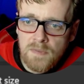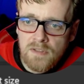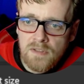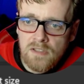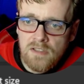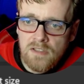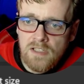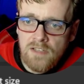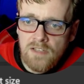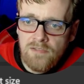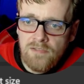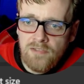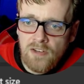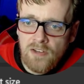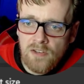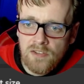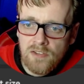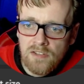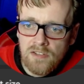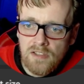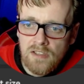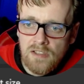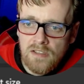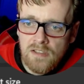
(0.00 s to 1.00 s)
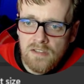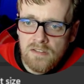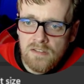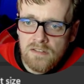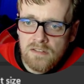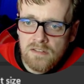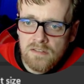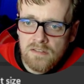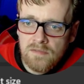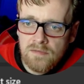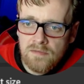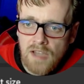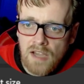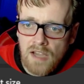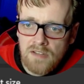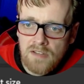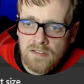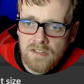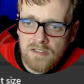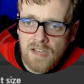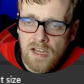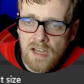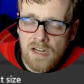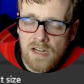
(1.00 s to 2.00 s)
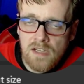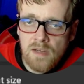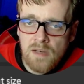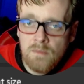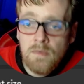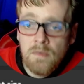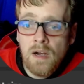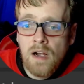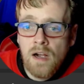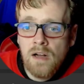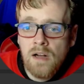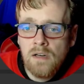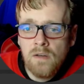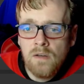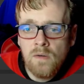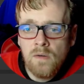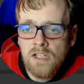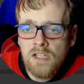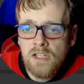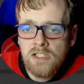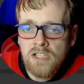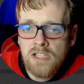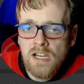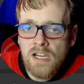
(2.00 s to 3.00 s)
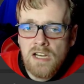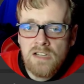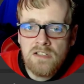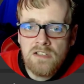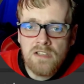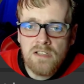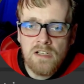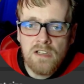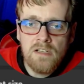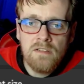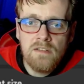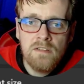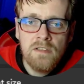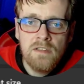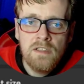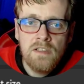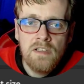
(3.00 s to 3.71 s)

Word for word: but the default is Cascadia Mono. I changed it.